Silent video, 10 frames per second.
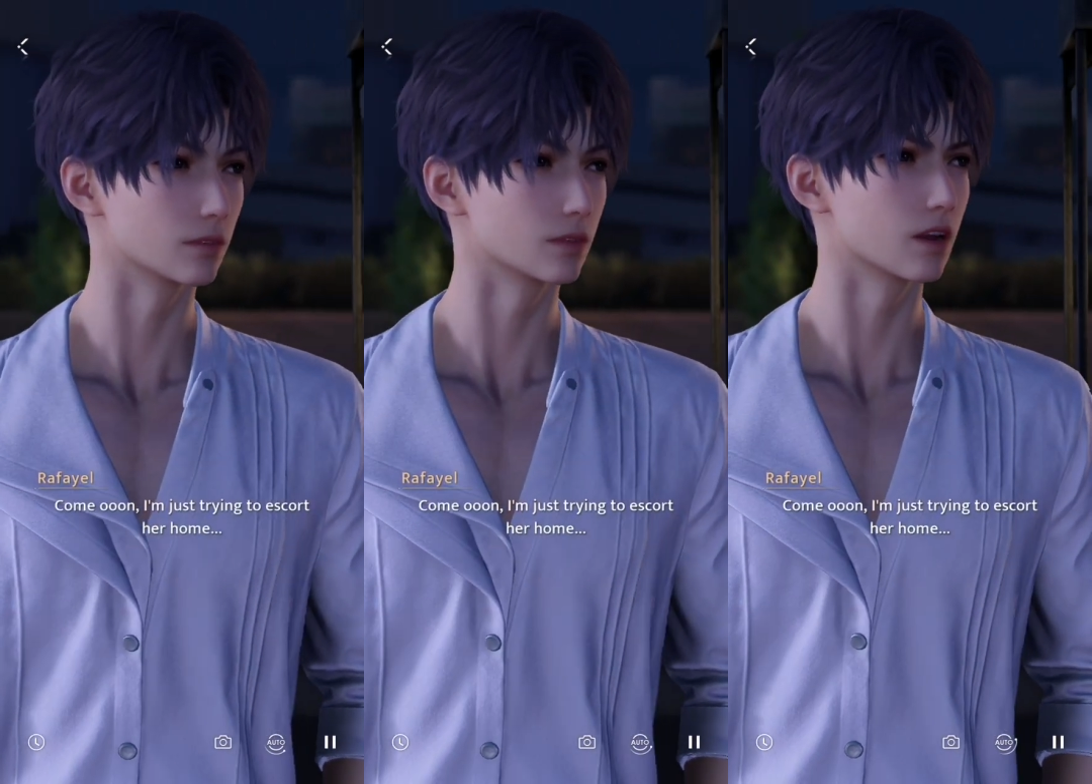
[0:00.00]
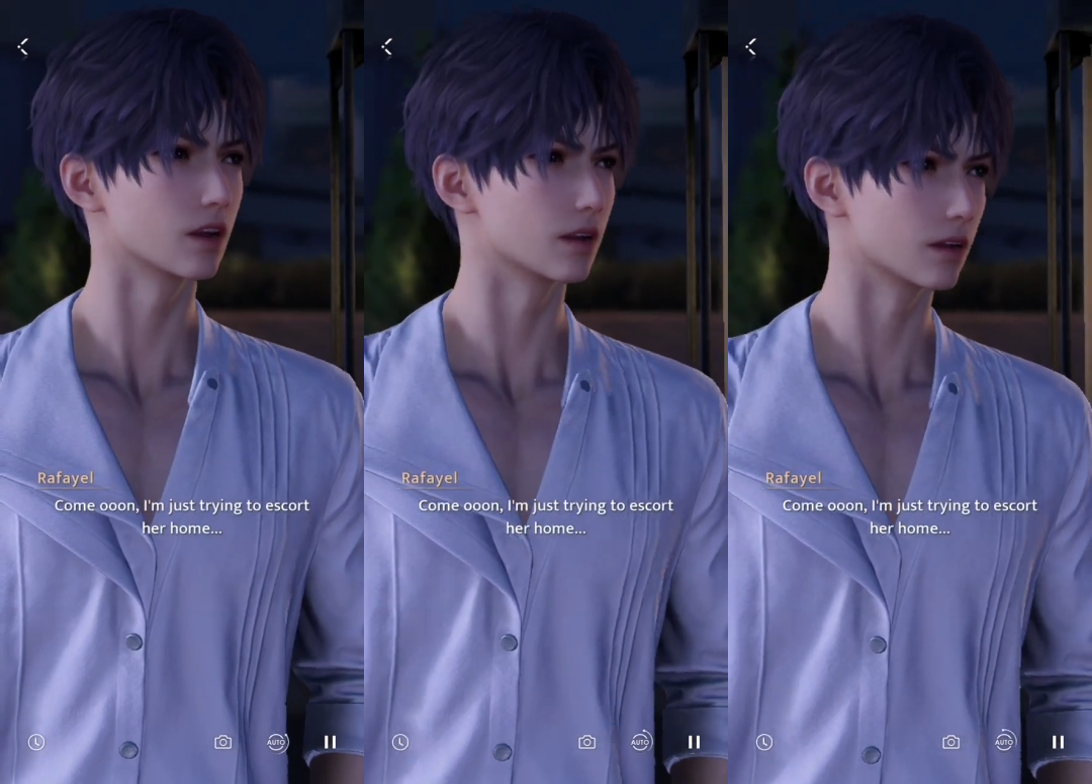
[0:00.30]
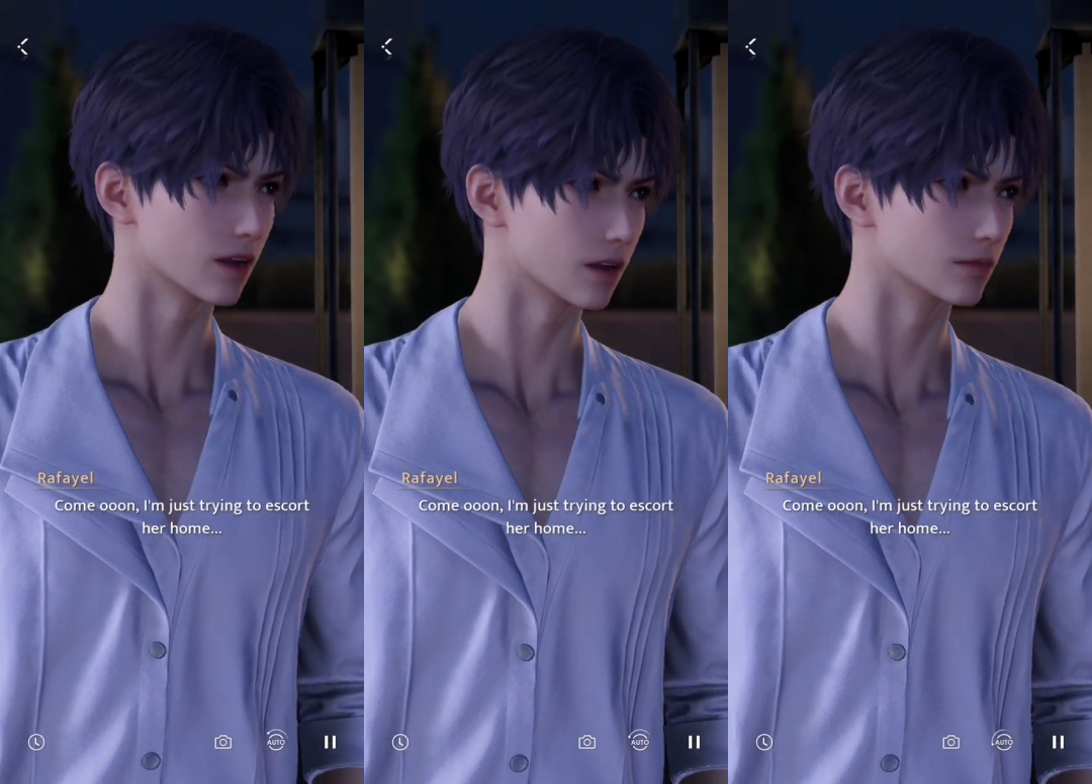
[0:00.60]
Come
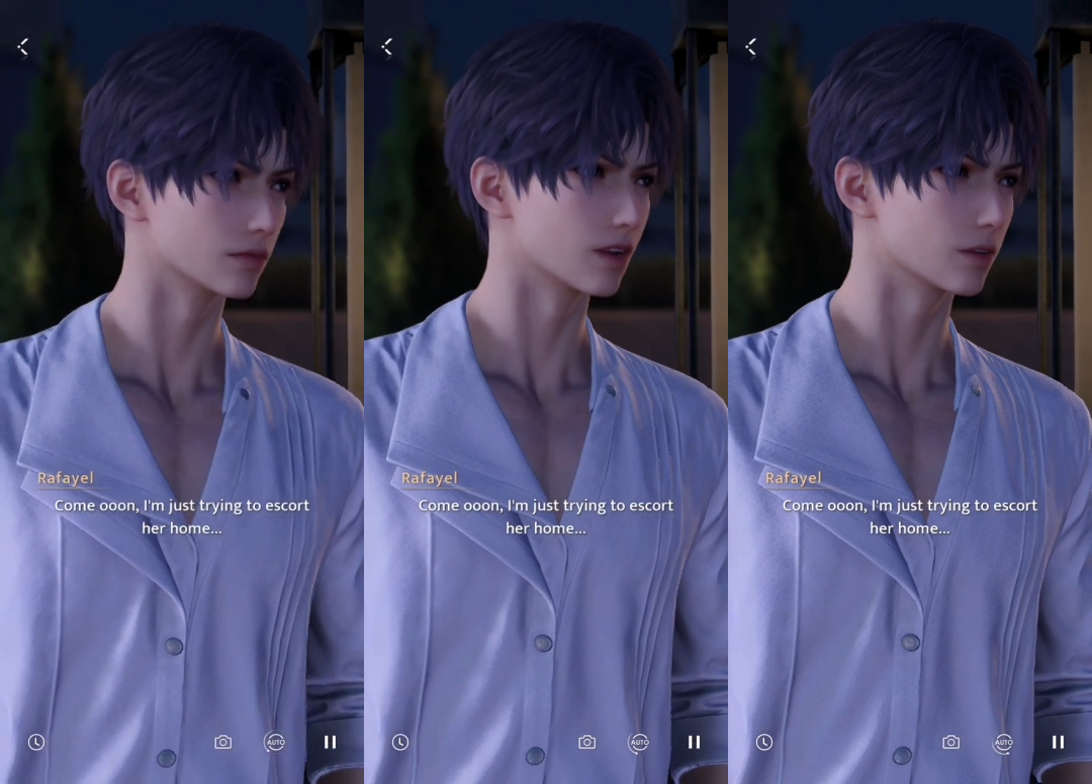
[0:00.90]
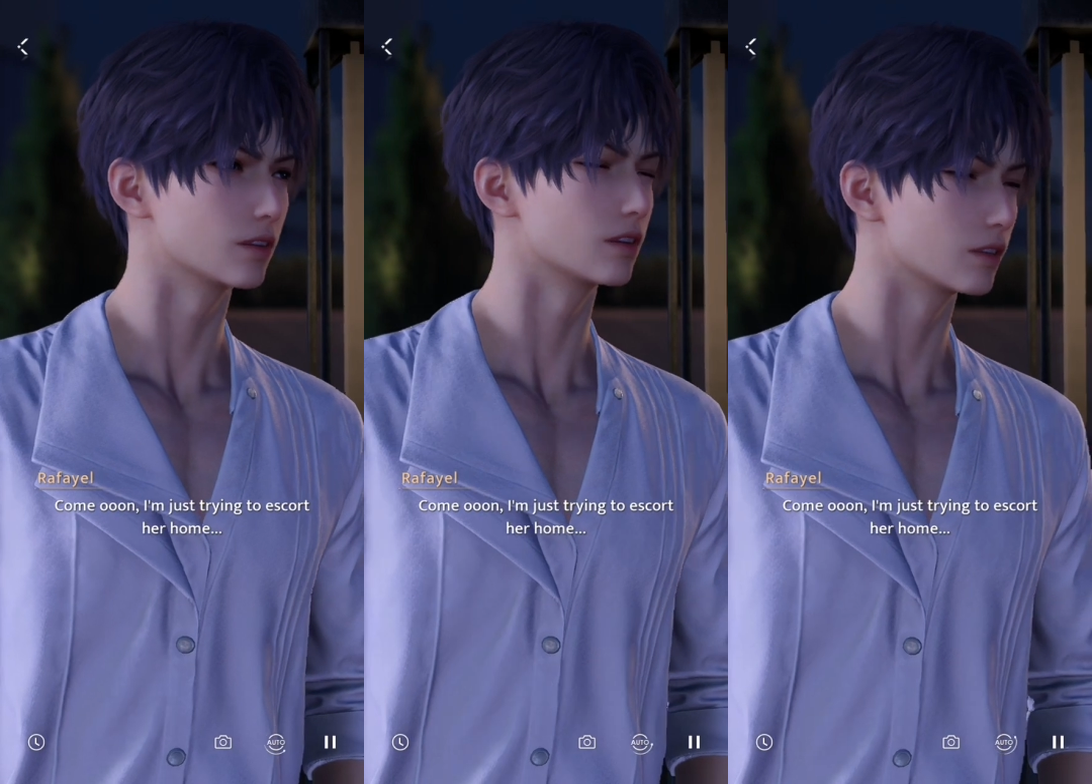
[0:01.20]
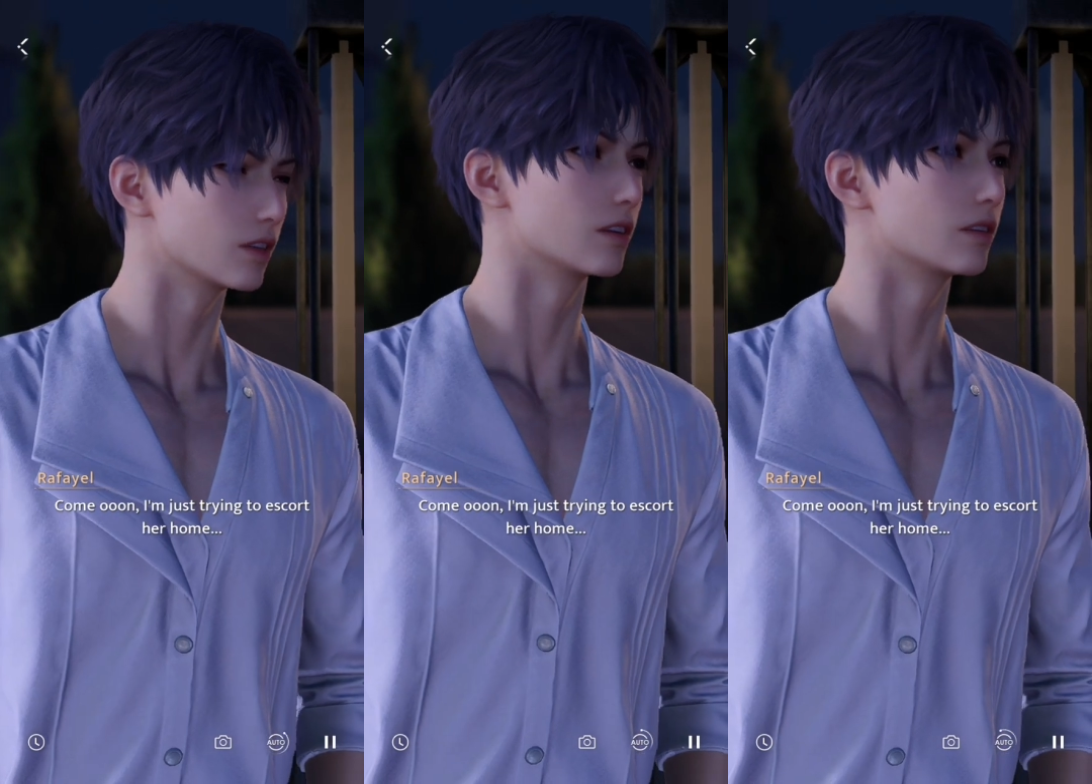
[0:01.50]
on. I'm
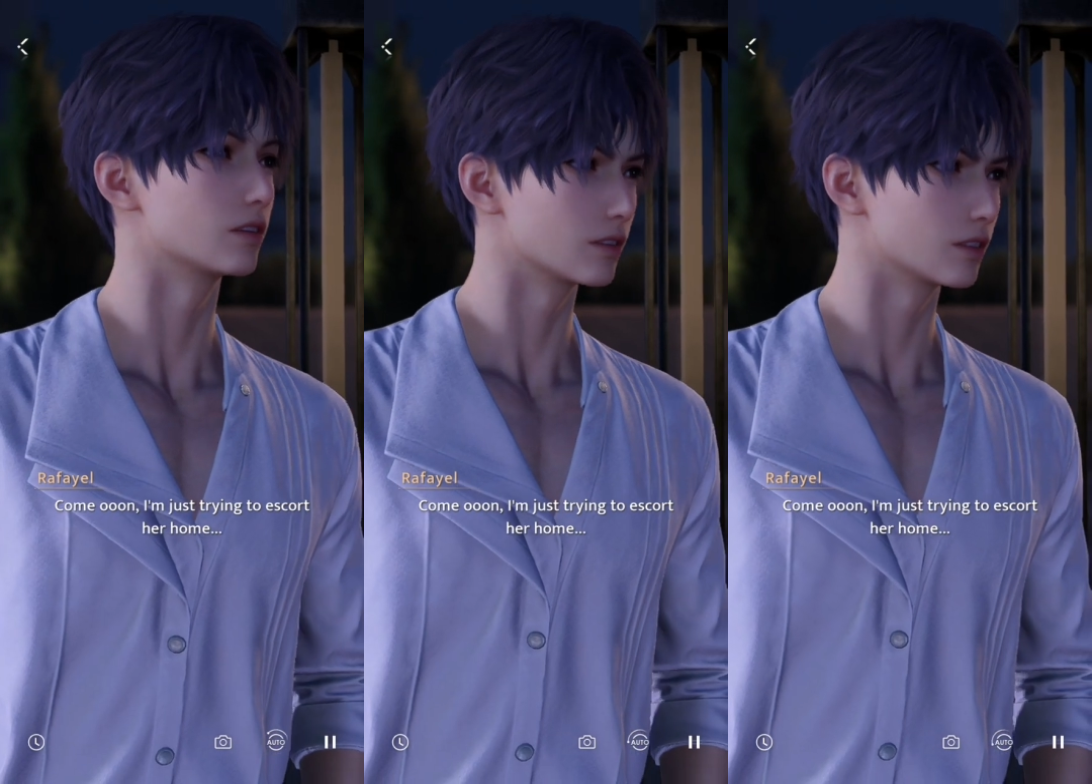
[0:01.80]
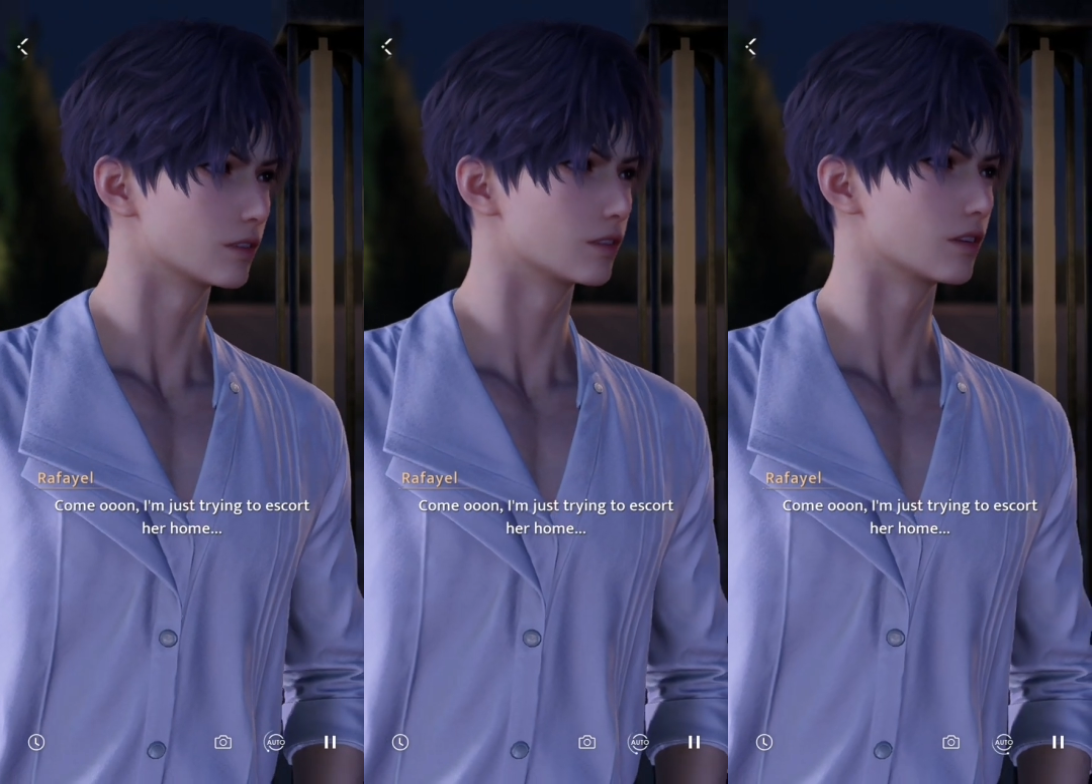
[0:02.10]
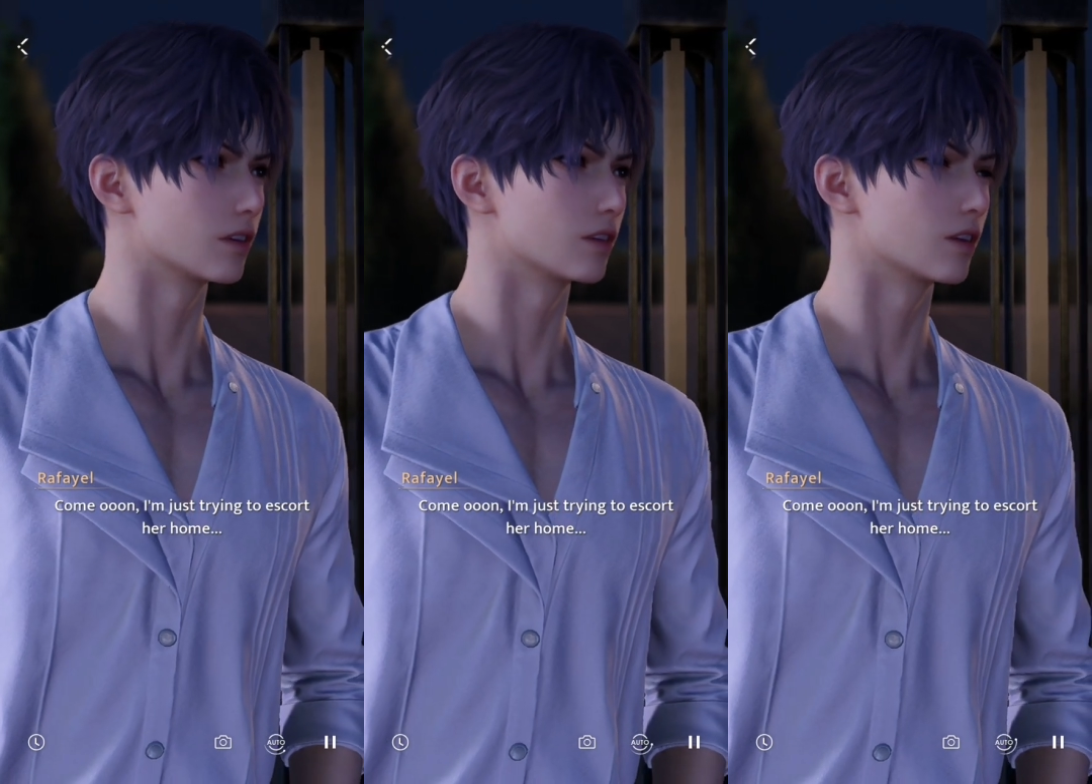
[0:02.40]
just trying to
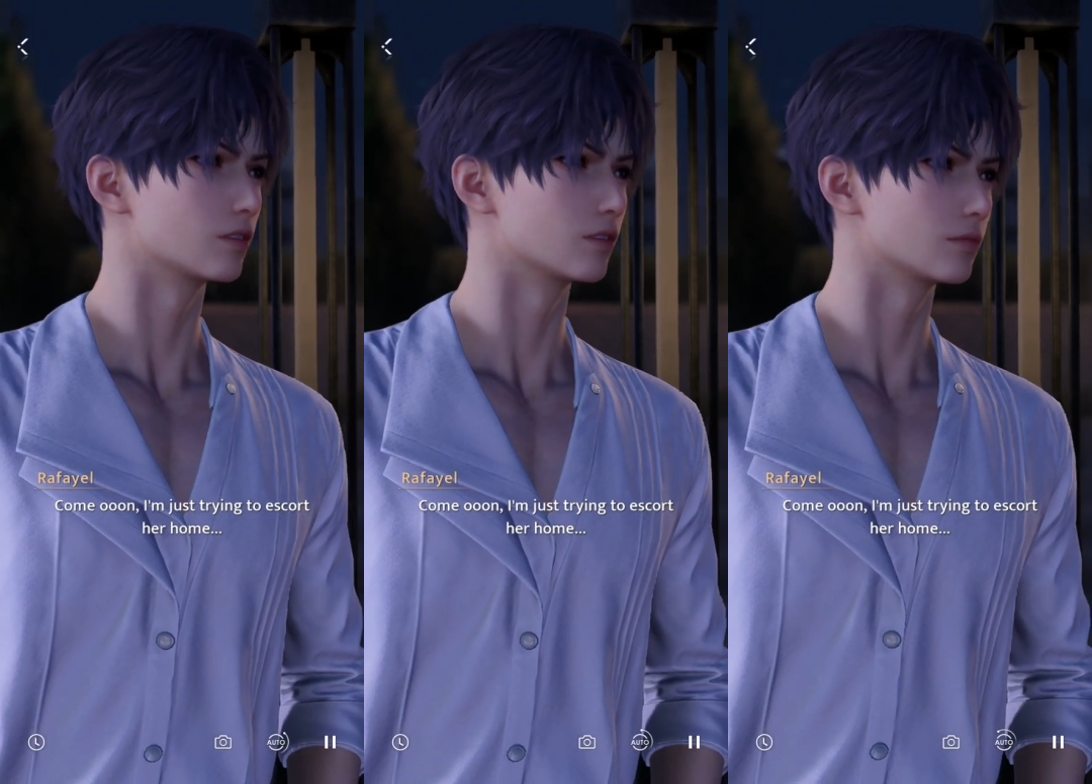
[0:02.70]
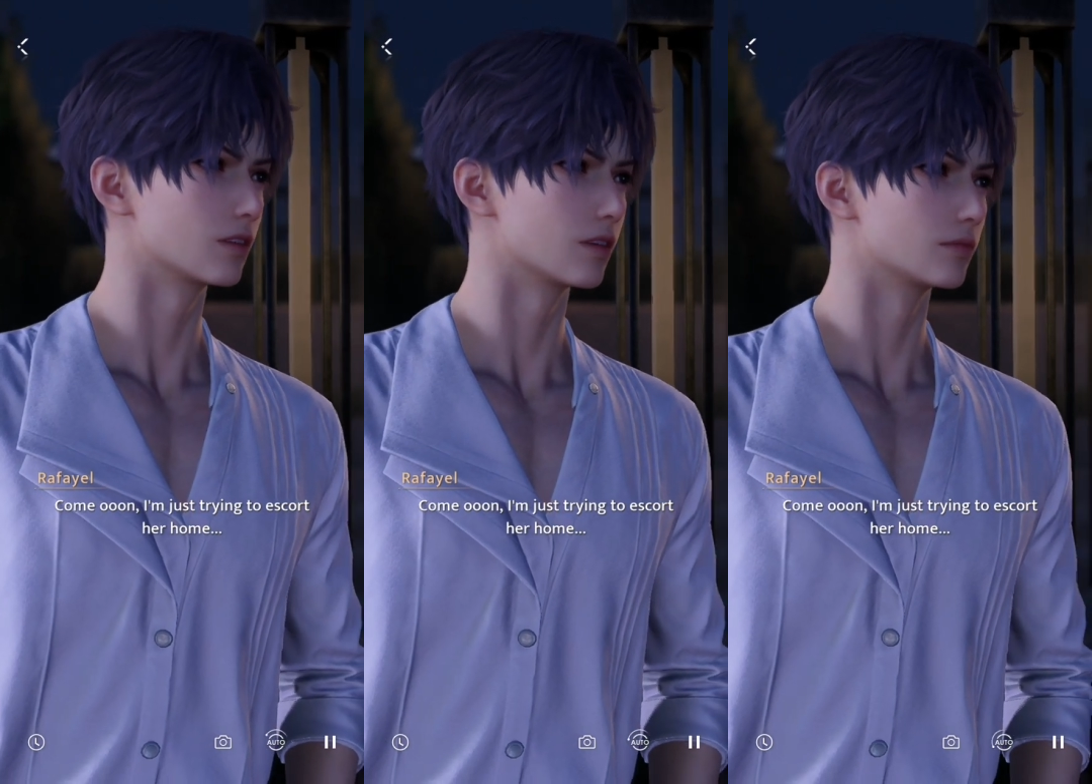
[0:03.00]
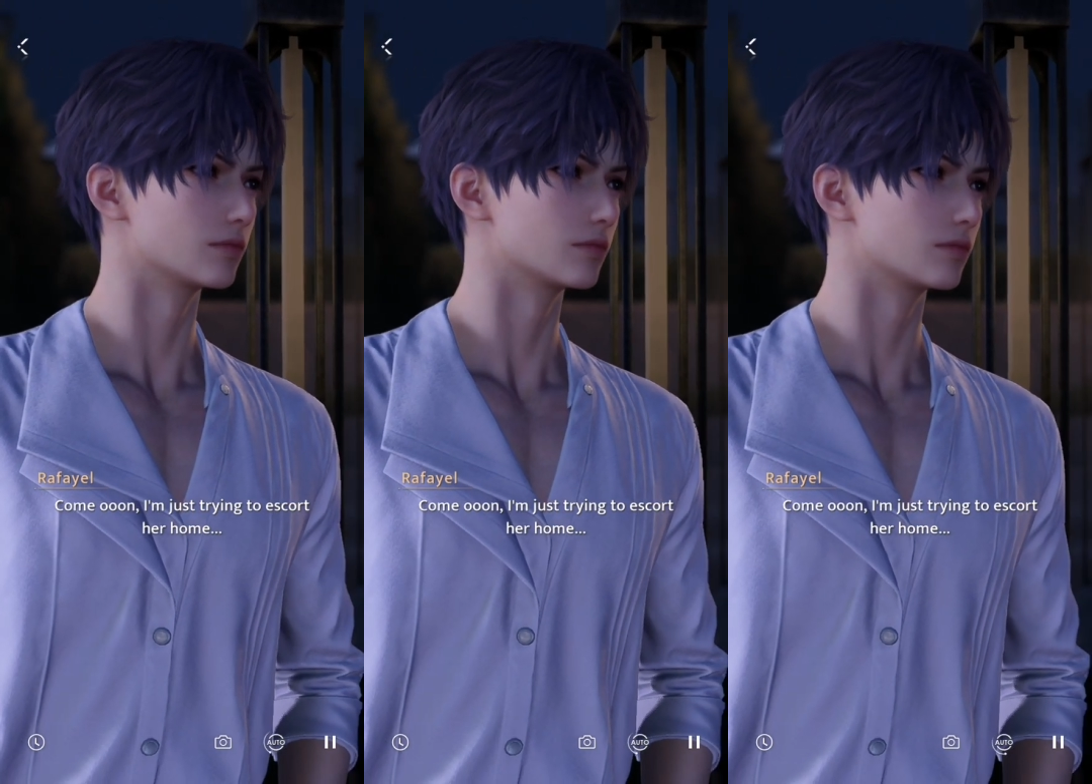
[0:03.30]
escort her home.